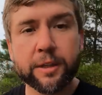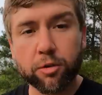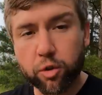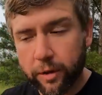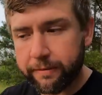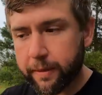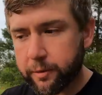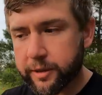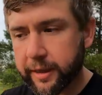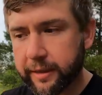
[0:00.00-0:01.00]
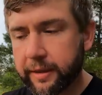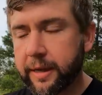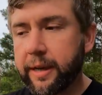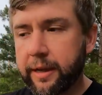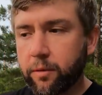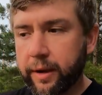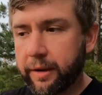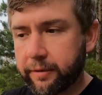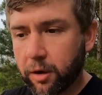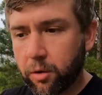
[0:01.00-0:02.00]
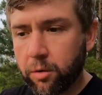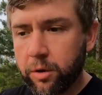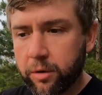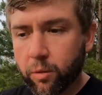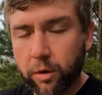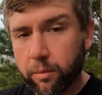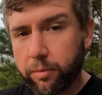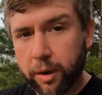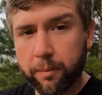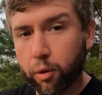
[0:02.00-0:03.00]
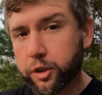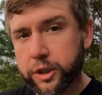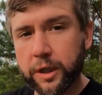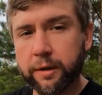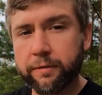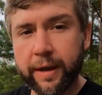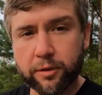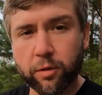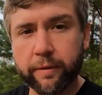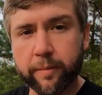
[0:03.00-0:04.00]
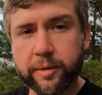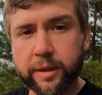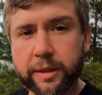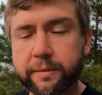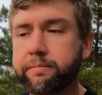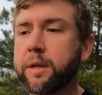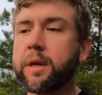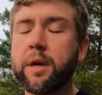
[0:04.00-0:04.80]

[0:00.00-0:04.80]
So 25%, we have gold, we're gonna put a portion of that 25% in.